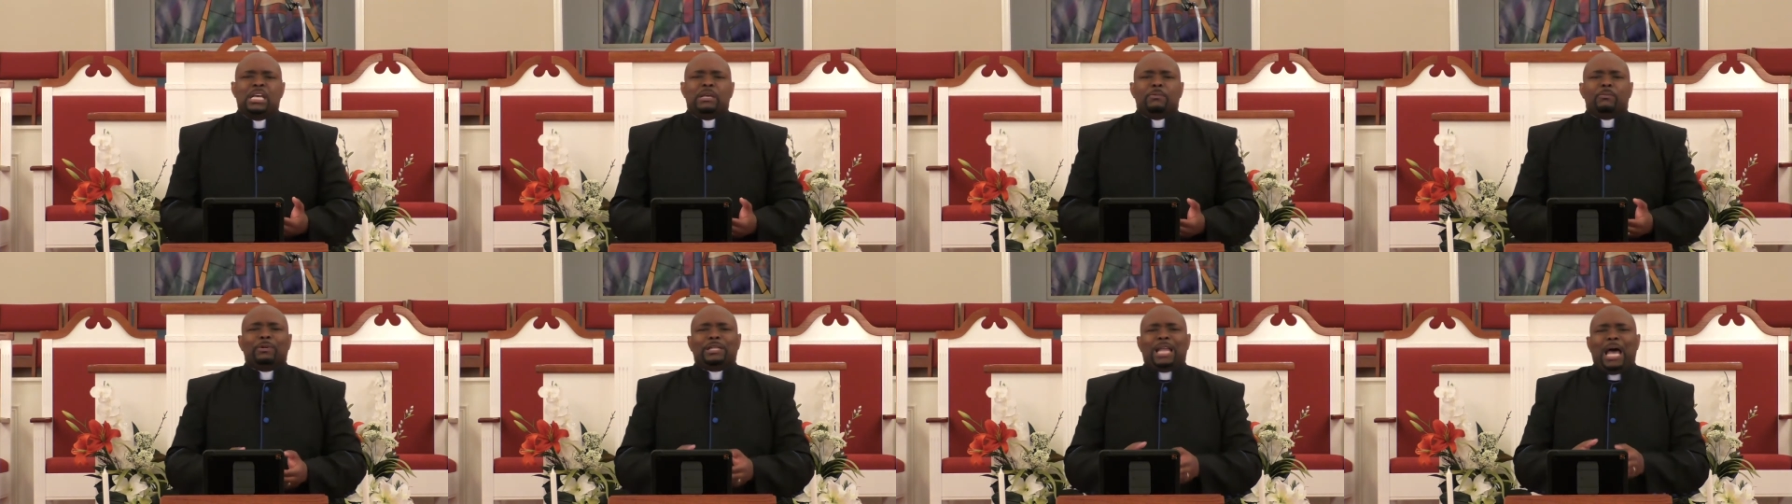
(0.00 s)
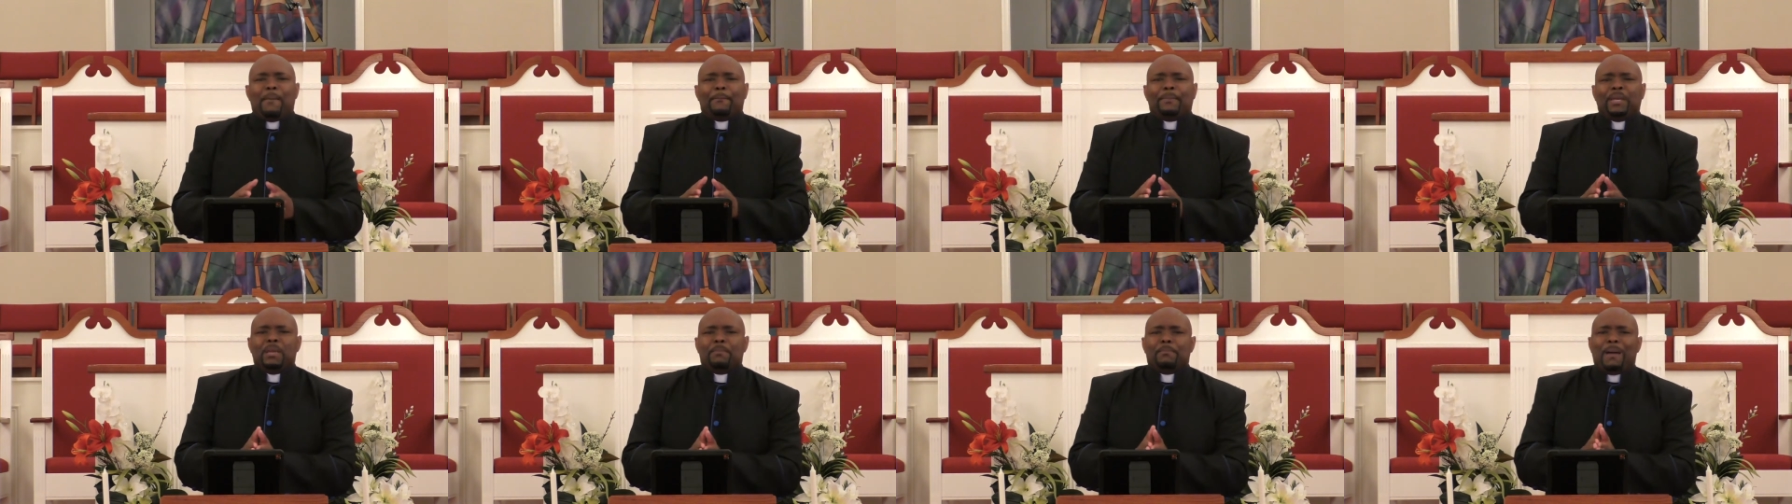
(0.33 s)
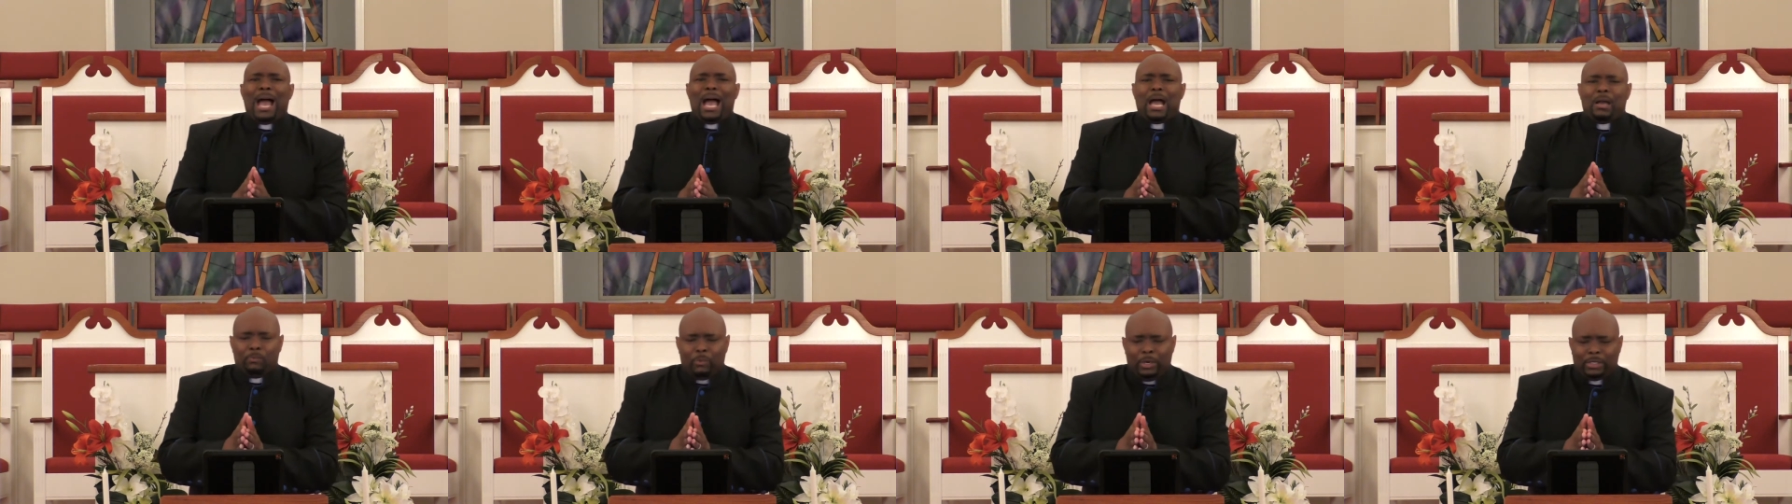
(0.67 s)
When I mean
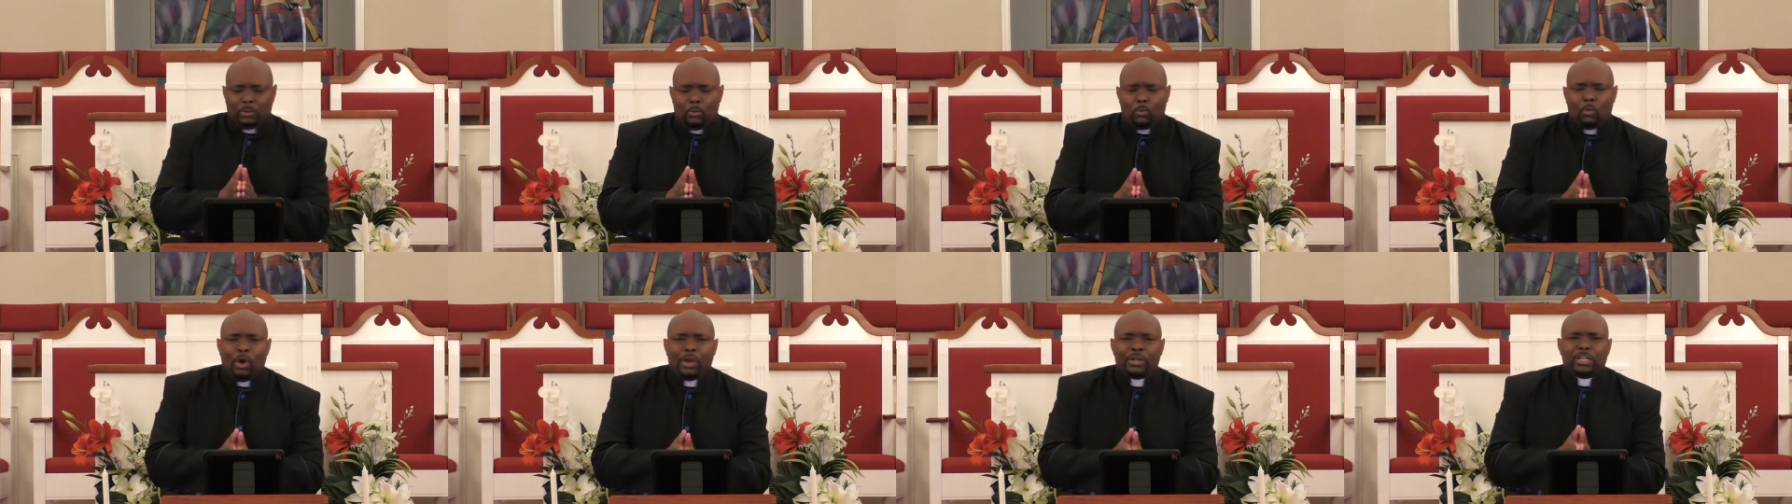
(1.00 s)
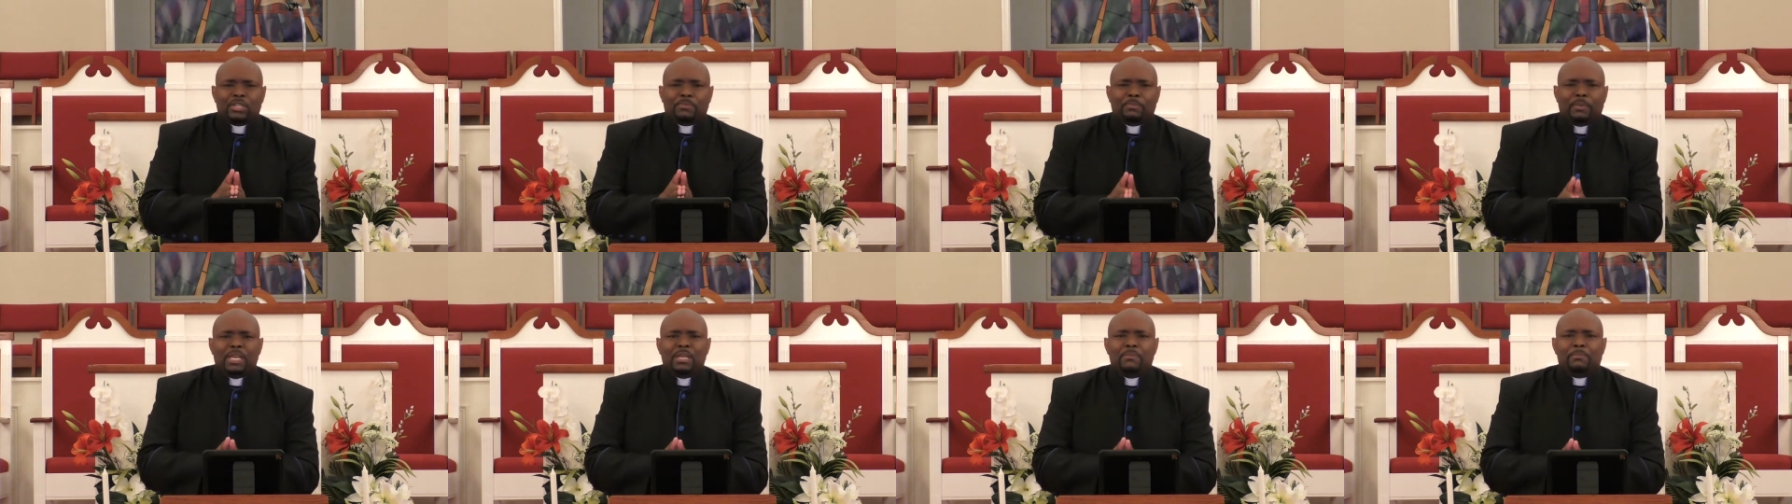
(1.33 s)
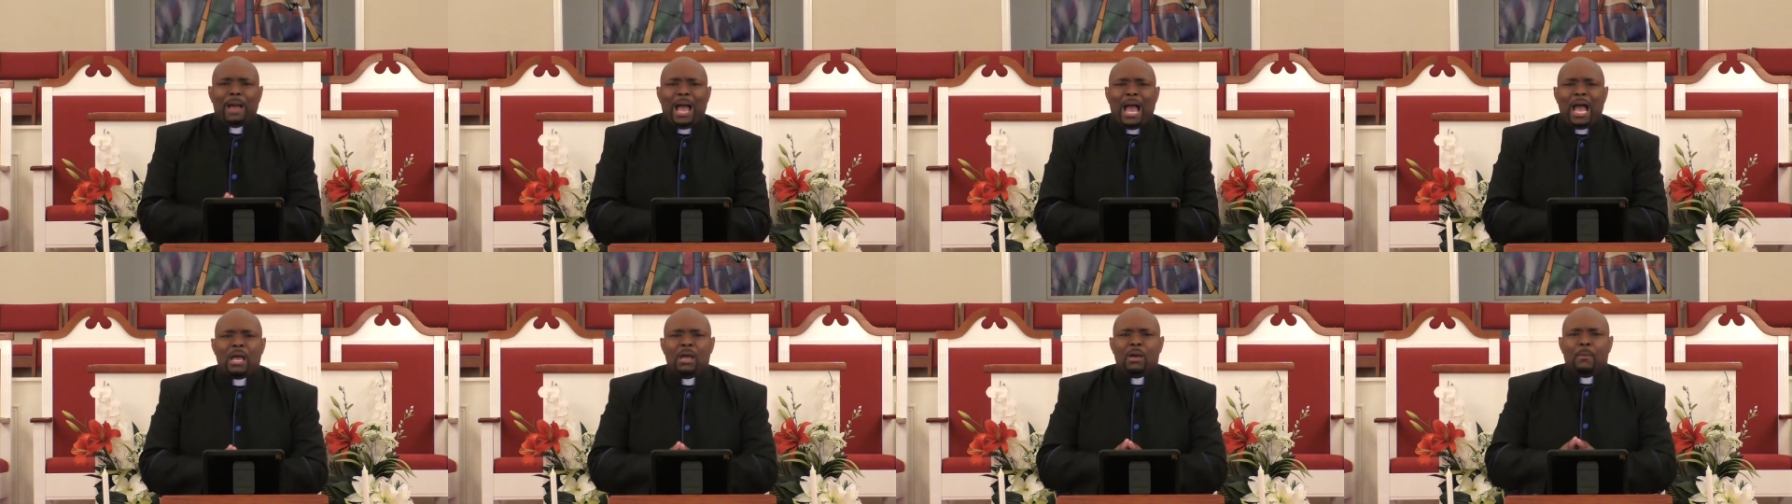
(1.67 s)
by what the word is mean
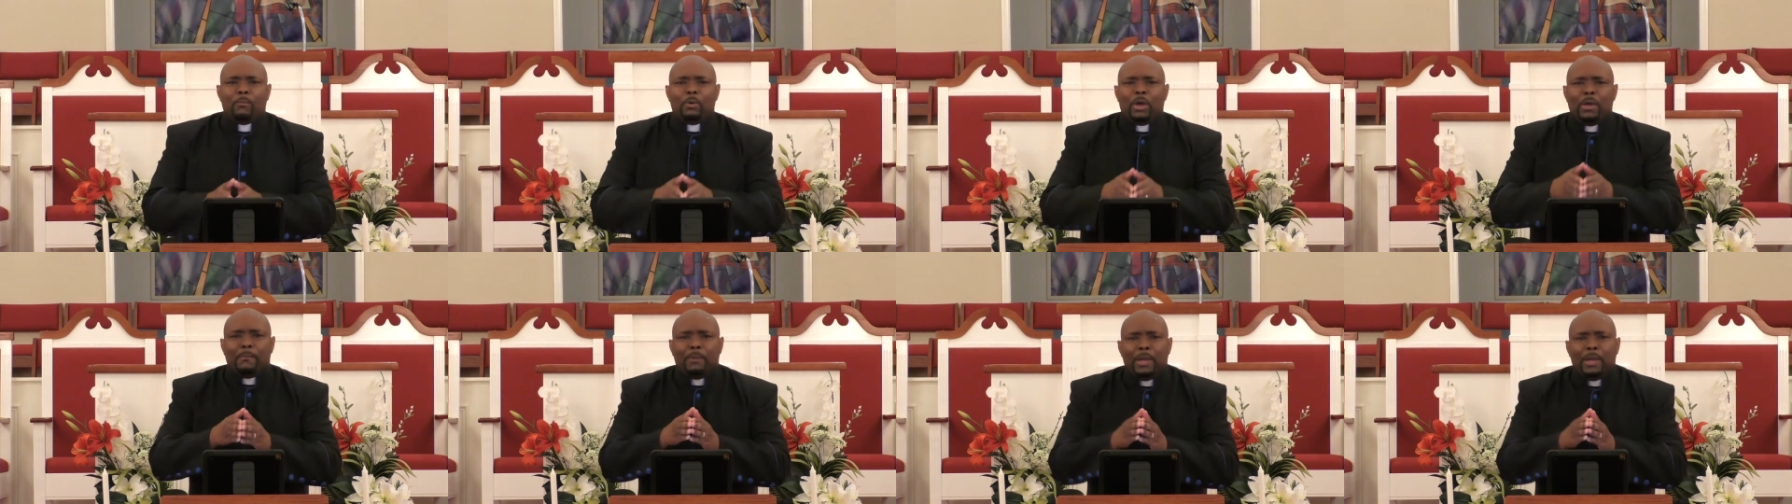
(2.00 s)
by with,